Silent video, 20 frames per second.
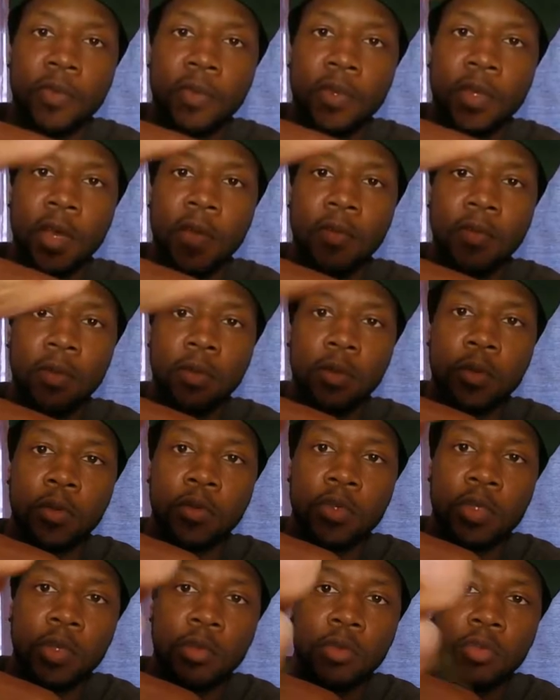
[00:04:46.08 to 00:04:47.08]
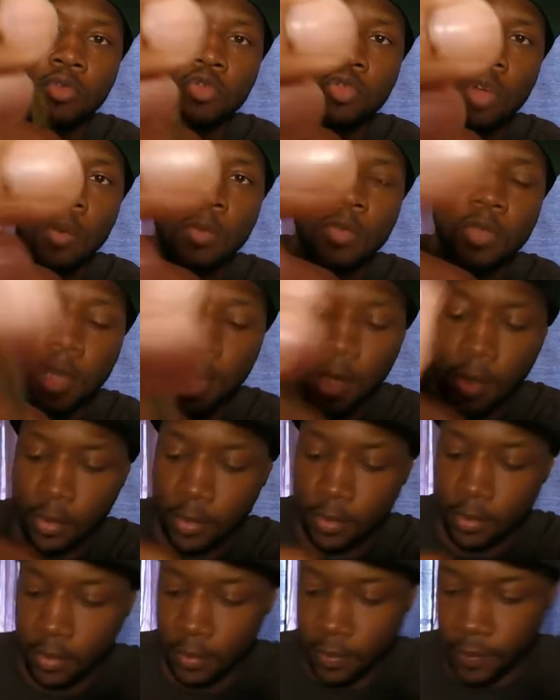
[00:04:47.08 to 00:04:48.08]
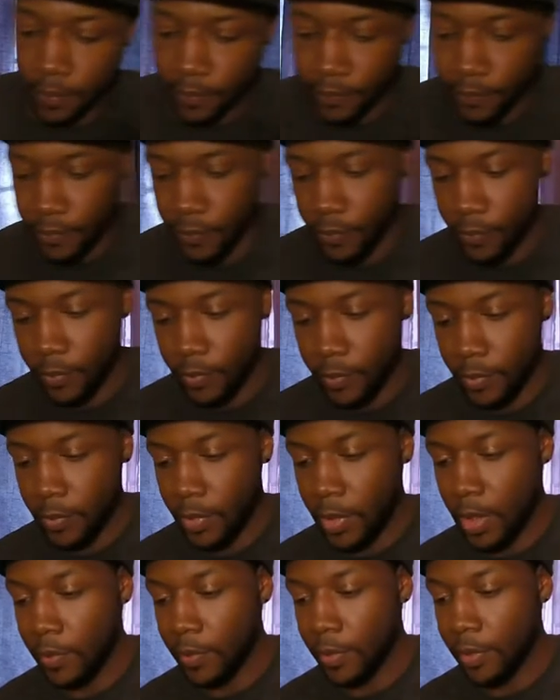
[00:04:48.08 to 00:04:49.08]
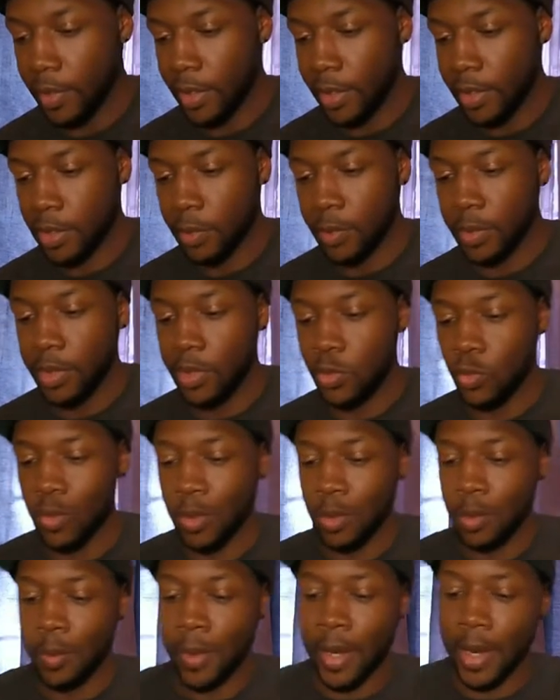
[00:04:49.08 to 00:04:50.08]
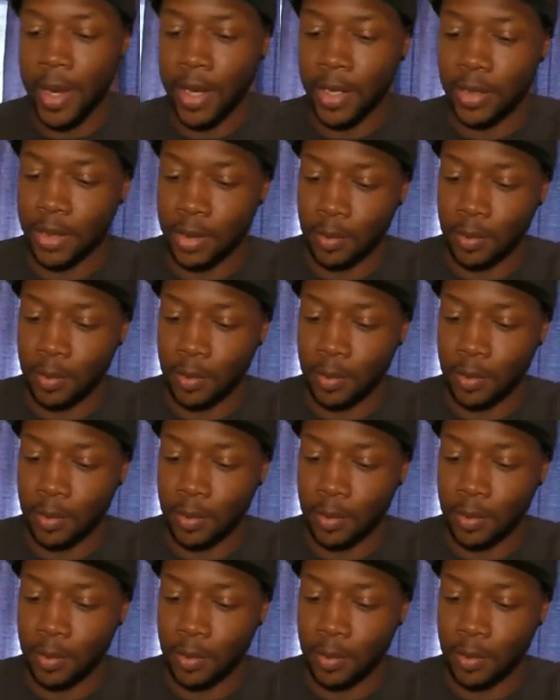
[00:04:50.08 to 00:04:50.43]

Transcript: Definitely use it on the drop shot. Definitely catch some of these winter bass.